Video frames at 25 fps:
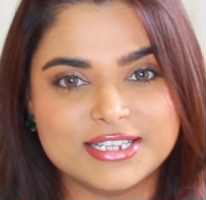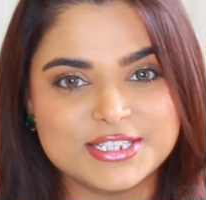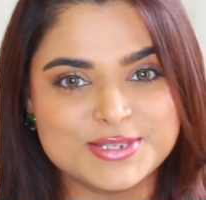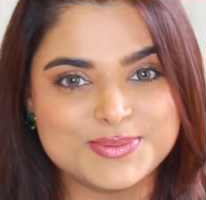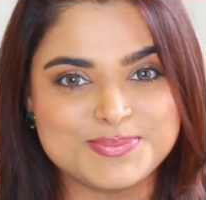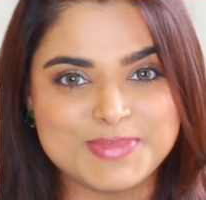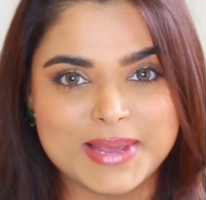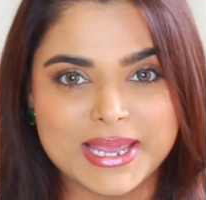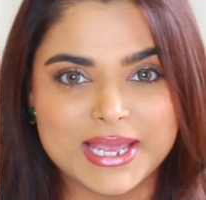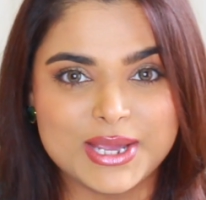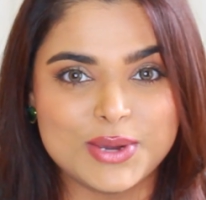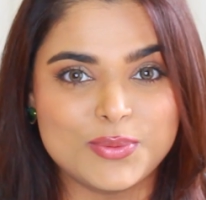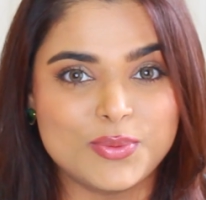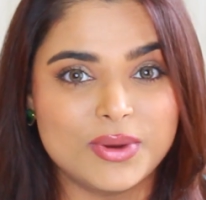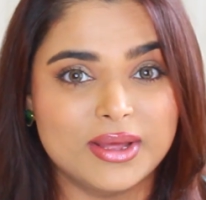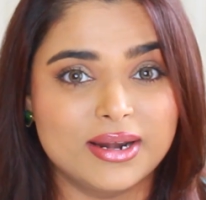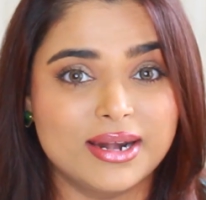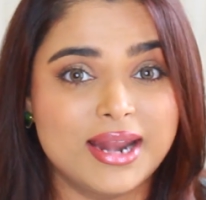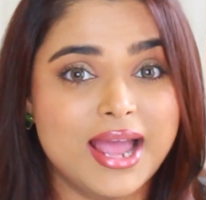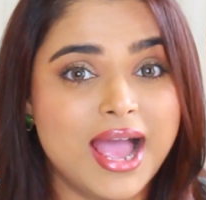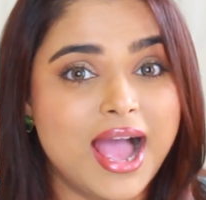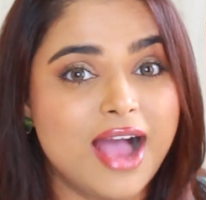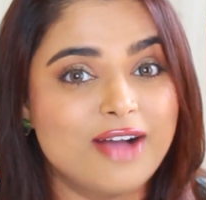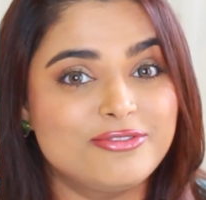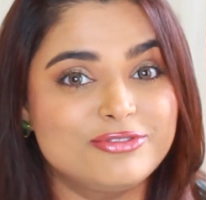this pink
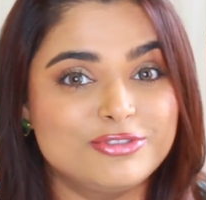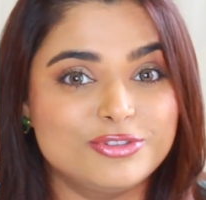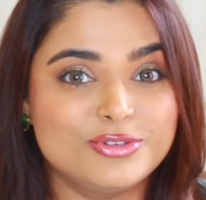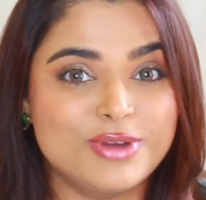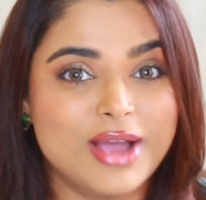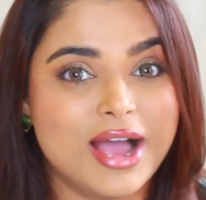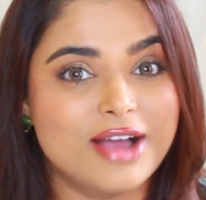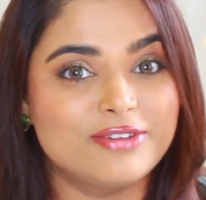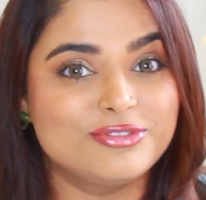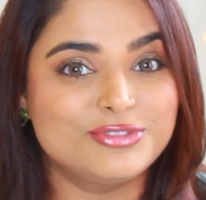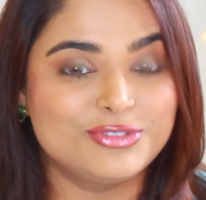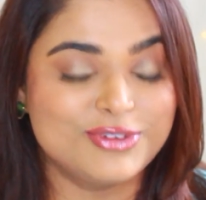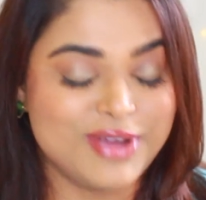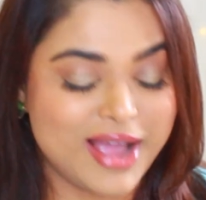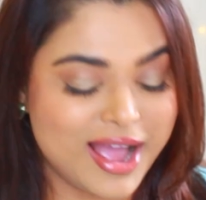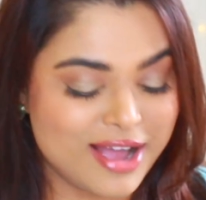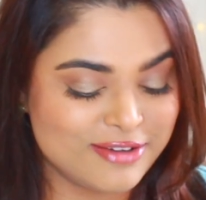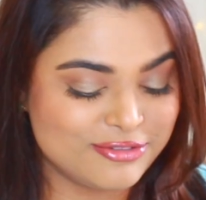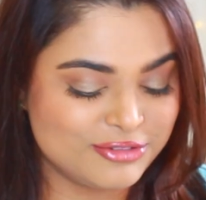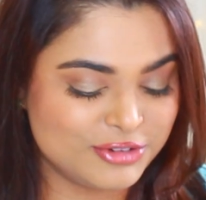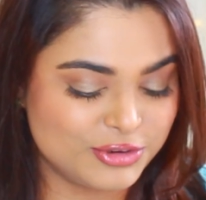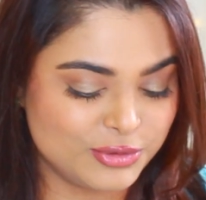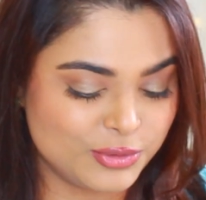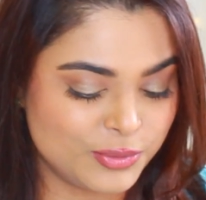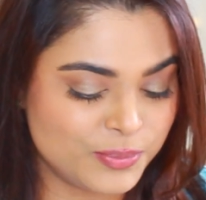one. Have
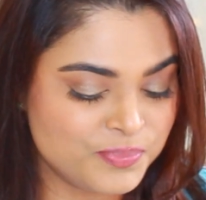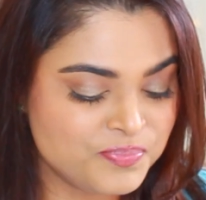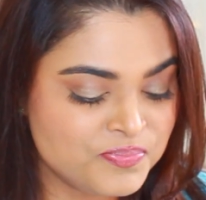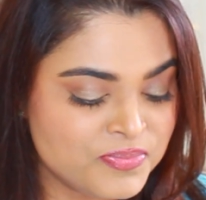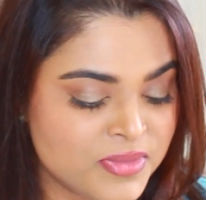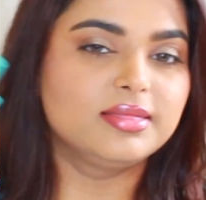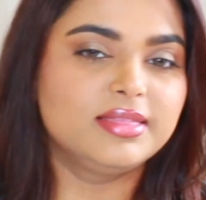to.